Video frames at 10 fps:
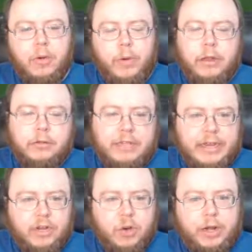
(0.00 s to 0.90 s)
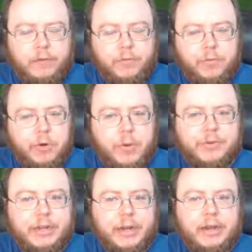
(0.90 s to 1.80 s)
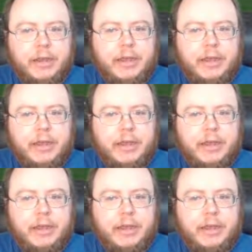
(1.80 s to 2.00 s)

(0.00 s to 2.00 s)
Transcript: Well, taken directly from their website,